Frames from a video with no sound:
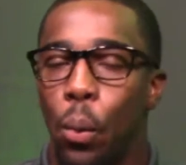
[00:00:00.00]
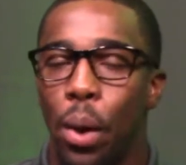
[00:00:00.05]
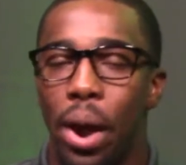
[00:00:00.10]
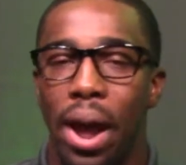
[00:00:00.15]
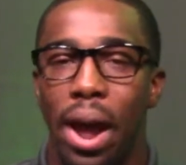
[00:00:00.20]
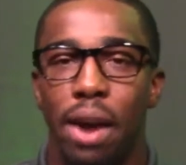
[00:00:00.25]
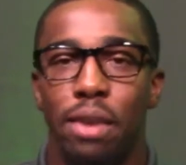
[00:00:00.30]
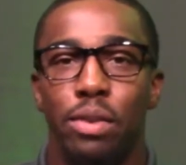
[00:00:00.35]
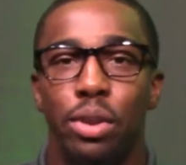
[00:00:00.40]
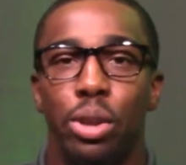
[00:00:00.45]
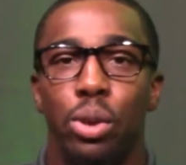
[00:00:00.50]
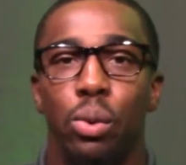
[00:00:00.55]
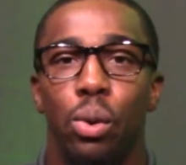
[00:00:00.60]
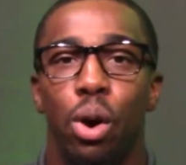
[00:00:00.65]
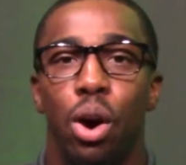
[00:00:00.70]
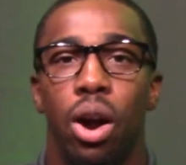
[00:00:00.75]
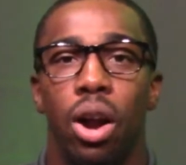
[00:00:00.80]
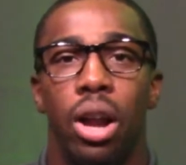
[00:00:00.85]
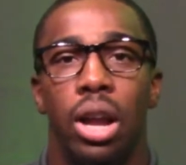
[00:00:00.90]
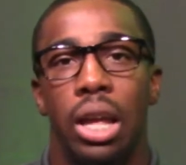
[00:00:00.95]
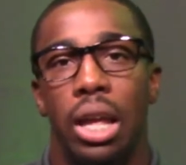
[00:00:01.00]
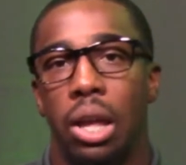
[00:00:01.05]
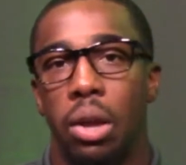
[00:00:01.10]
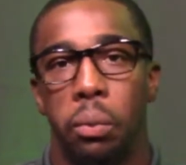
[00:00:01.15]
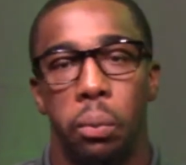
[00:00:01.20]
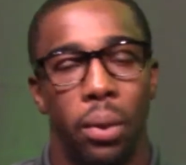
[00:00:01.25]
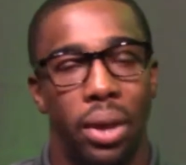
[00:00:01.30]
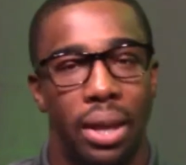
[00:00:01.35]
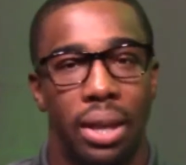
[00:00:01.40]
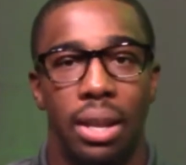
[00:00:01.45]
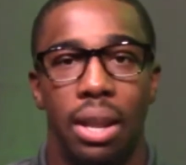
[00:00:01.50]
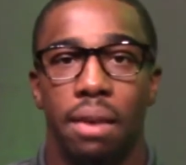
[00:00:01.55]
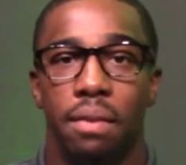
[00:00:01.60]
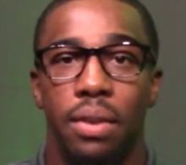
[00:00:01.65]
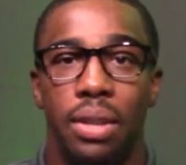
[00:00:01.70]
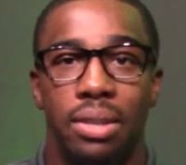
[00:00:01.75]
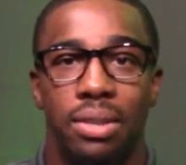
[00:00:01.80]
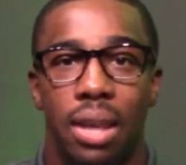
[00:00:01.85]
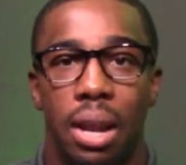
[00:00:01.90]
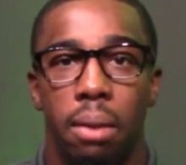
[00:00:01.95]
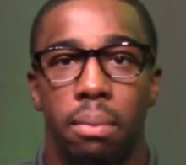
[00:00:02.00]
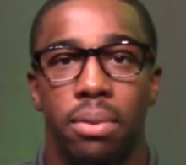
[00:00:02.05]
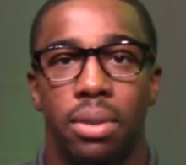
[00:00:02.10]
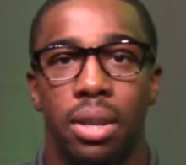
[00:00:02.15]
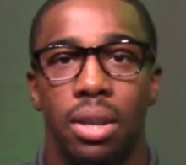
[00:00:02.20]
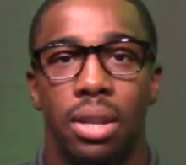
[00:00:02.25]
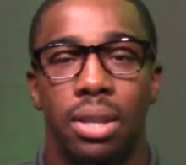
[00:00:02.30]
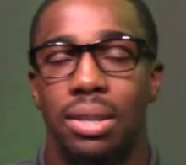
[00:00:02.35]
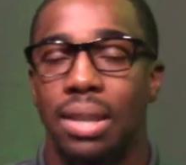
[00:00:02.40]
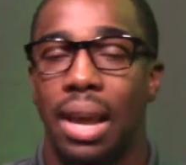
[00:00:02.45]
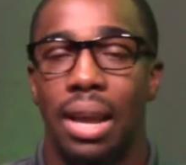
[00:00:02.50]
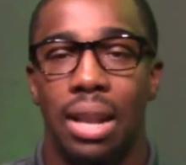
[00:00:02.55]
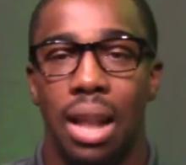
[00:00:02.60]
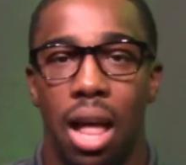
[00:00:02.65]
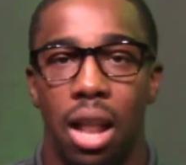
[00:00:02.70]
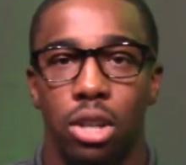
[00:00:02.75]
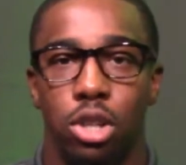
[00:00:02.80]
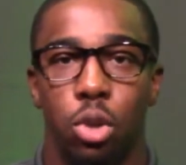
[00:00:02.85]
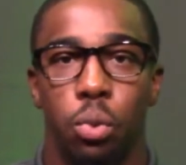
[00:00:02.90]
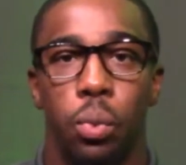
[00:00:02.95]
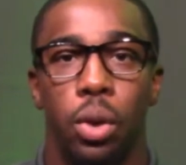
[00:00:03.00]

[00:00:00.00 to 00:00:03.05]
Wherever you are, we can definitely set up technology.